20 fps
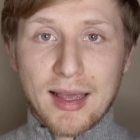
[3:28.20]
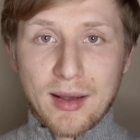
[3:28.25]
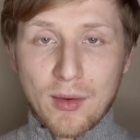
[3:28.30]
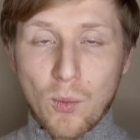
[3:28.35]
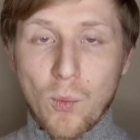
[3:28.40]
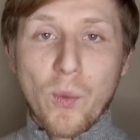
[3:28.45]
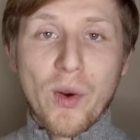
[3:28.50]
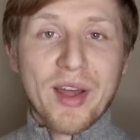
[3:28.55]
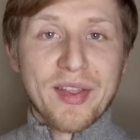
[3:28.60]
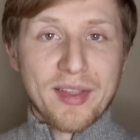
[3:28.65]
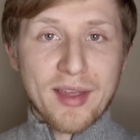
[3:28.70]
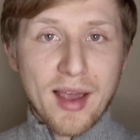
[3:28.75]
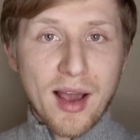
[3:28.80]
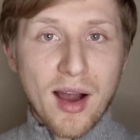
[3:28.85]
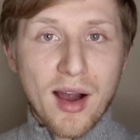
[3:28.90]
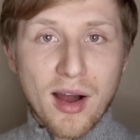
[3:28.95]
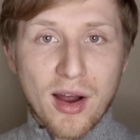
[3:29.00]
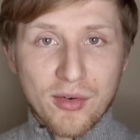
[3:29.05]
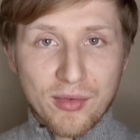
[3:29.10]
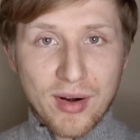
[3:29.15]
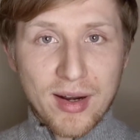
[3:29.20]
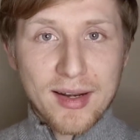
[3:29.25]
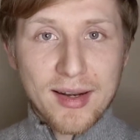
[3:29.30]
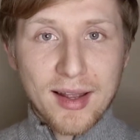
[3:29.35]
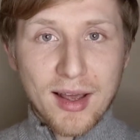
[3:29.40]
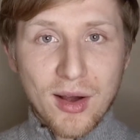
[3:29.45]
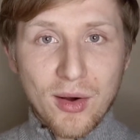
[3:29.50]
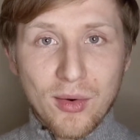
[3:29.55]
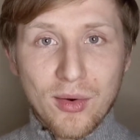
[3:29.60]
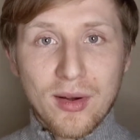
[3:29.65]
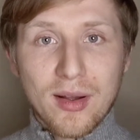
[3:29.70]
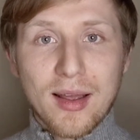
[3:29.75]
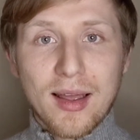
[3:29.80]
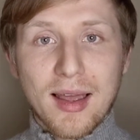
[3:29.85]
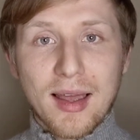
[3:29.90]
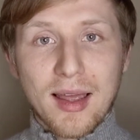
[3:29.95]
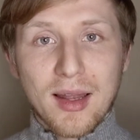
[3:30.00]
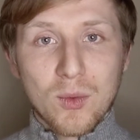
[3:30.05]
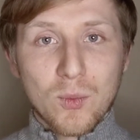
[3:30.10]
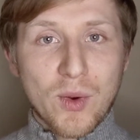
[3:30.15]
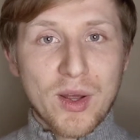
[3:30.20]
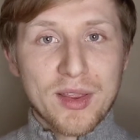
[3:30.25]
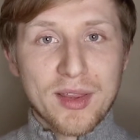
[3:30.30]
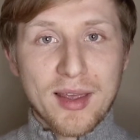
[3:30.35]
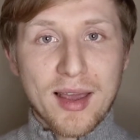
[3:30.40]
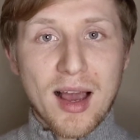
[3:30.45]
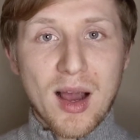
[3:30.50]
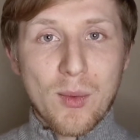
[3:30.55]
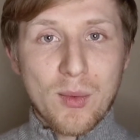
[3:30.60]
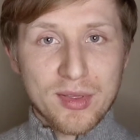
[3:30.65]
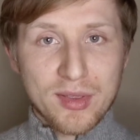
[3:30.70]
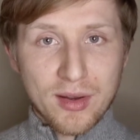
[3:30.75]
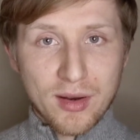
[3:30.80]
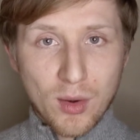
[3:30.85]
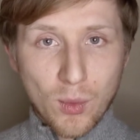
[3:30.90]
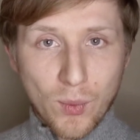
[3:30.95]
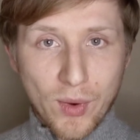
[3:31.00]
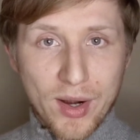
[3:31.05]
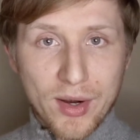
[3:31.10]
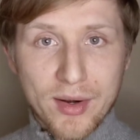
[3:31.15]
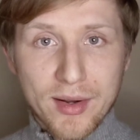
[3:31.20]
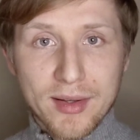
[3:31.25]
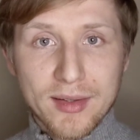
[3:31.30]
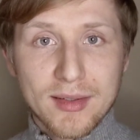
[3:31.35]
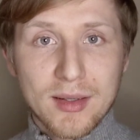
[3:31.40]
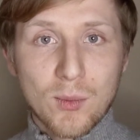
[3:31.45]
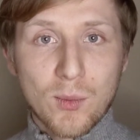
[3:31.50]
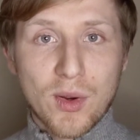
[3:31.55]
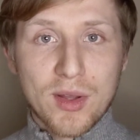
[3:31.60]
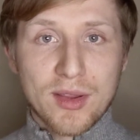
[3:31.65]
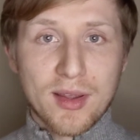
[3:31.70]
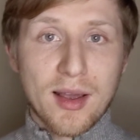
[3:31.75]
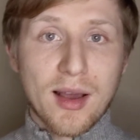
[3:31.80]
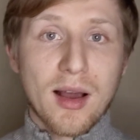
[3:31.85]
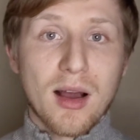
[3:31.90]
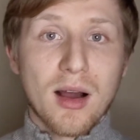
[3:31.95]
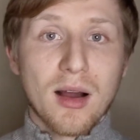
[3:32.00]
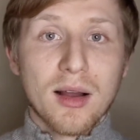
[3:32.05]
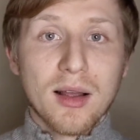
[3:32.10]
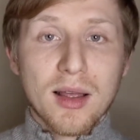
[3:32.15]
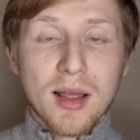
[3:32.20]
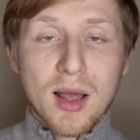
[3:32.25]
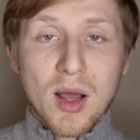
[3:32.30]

where they are right now and where they are with their awareness and where they are